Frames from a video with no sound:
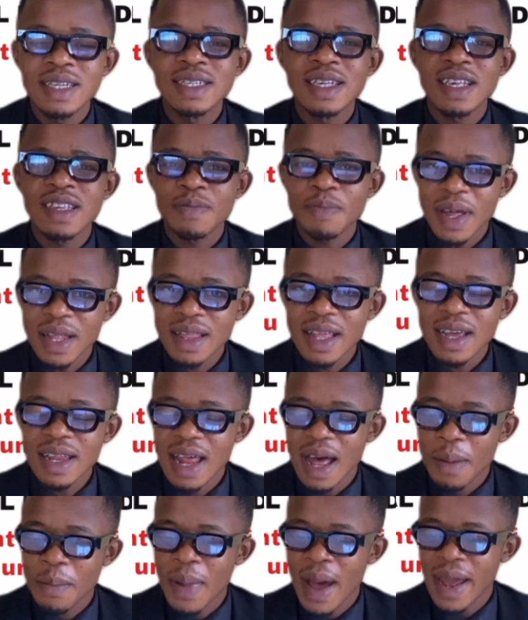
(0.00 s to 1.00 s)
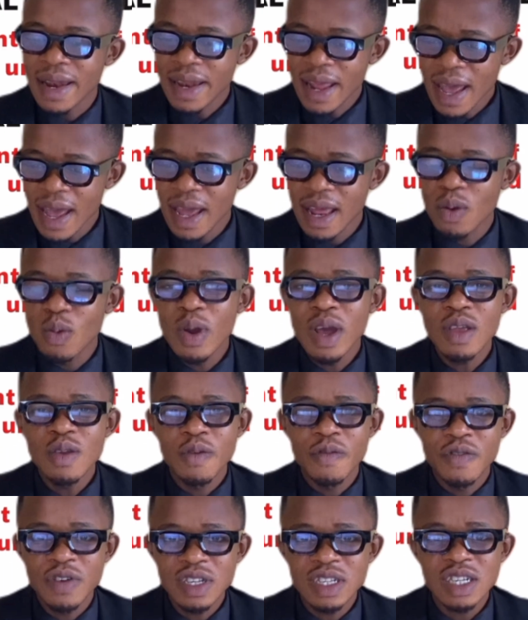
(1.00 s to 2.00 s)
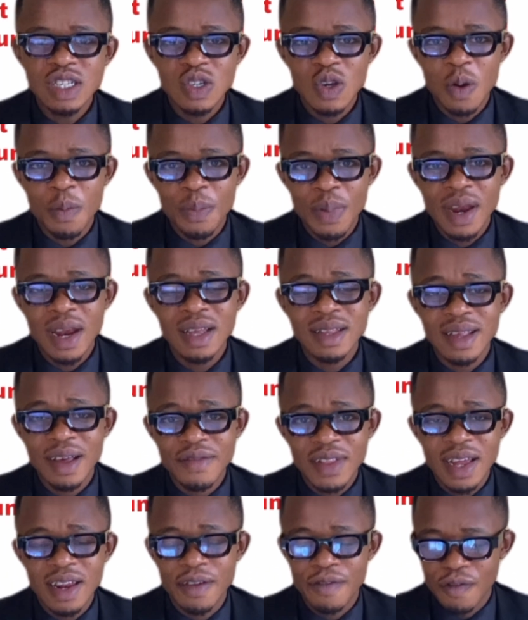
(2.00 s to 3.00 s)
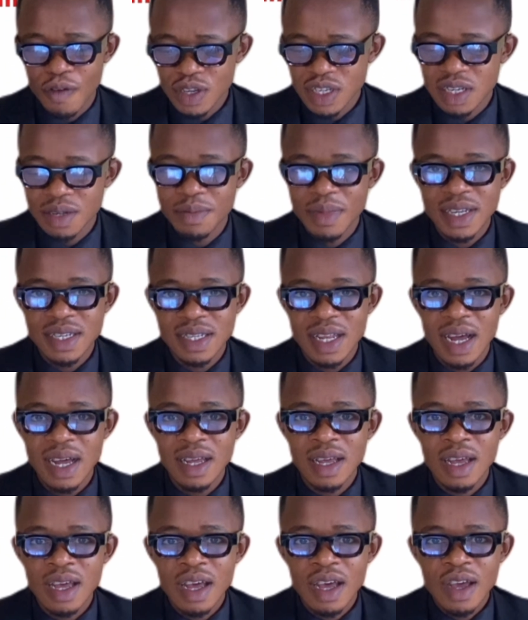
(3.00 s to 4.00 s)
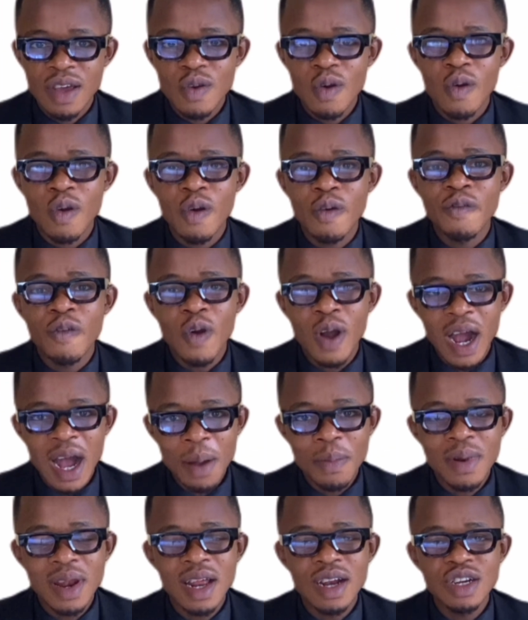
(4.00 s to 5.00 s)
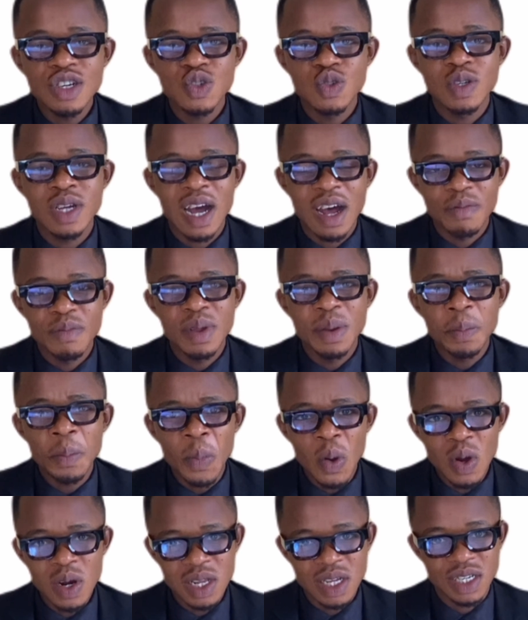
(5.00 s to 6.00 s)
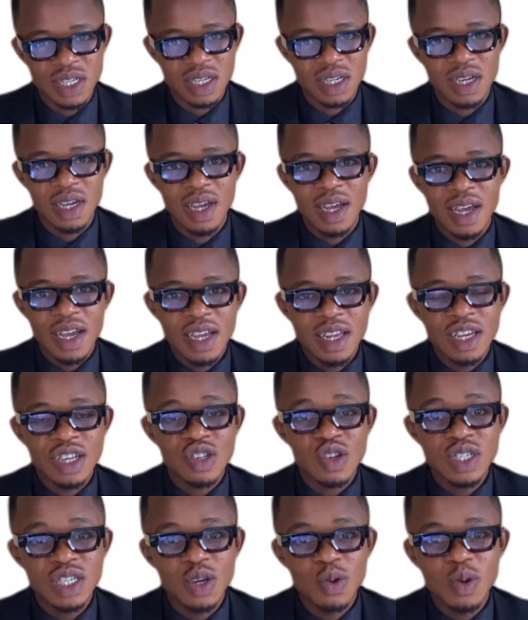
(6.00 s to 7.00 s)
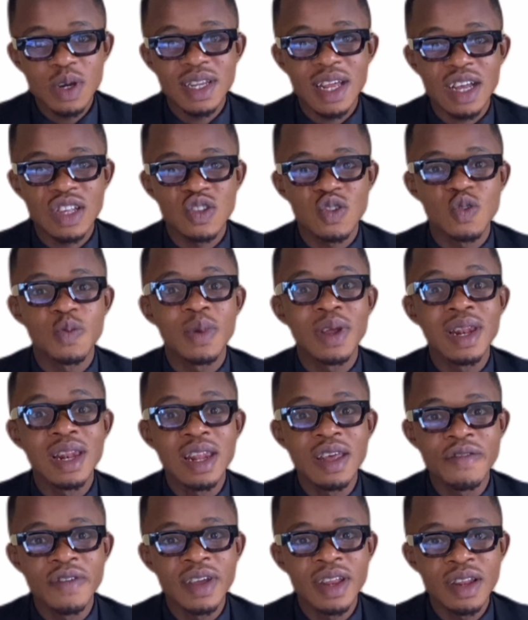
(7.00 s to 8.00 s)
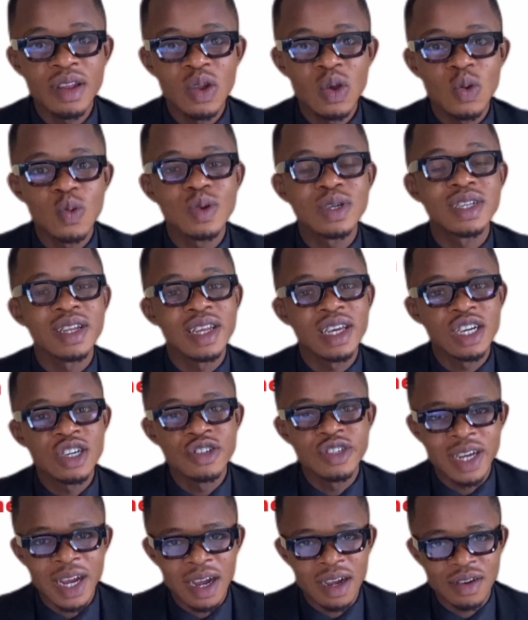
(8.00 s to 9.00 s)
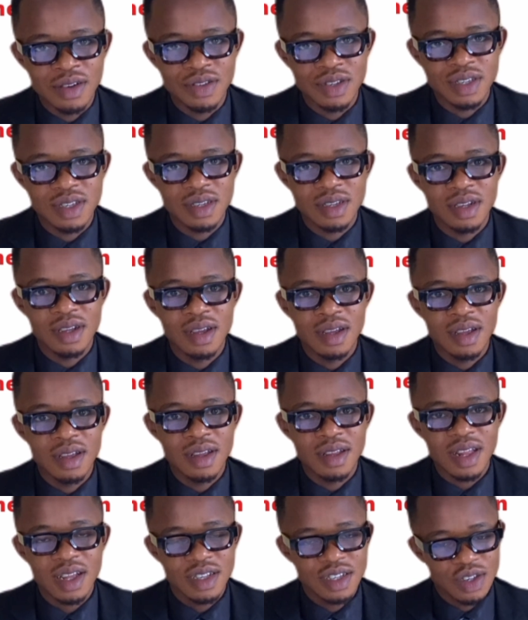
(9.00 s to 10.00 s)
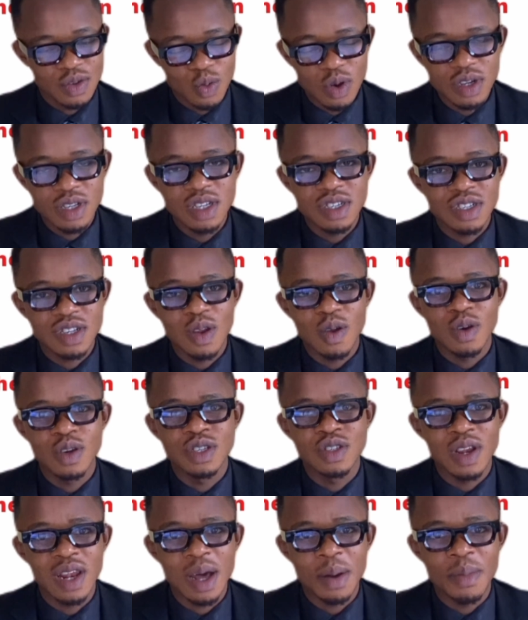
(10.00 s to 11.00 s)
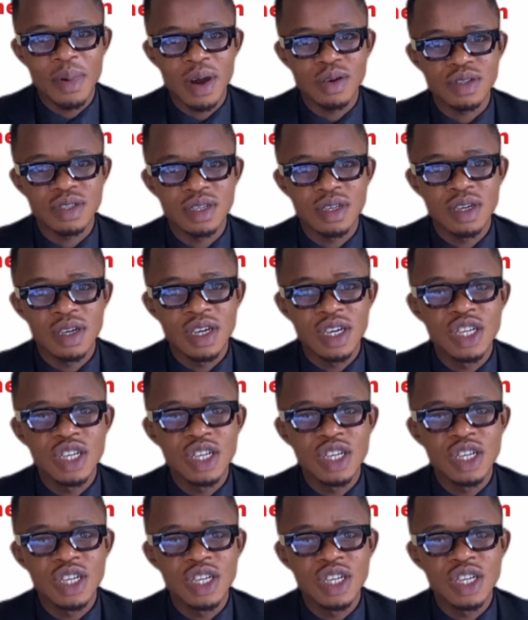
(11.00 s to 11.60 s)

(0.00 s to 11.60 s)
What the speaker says: It is expected that by then, when you visit your parents after the first semester, your vocabulary should have been polished in such a way that you'll be living with legal jargons. That is what this law is all about.